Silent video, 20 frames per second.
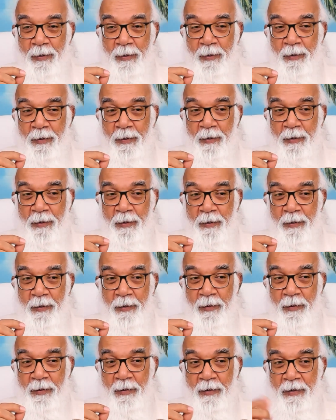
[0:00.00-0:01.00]

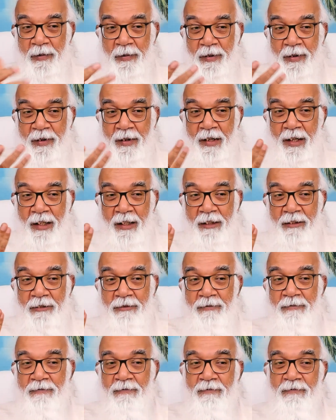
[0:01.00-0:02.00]

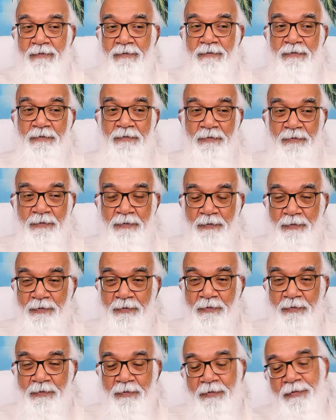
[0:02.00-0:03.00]

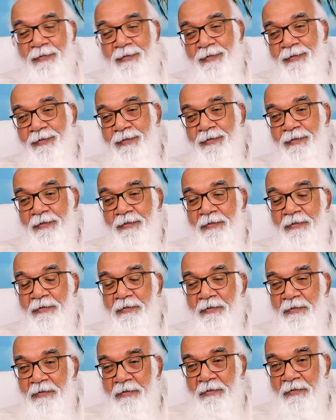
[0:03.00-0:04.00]

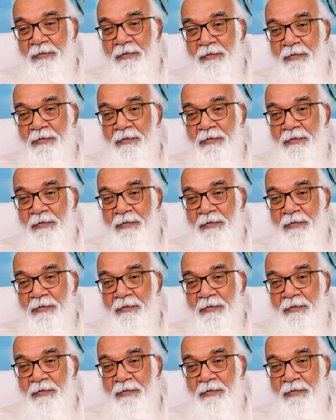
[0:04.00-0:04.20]
Nothing is said.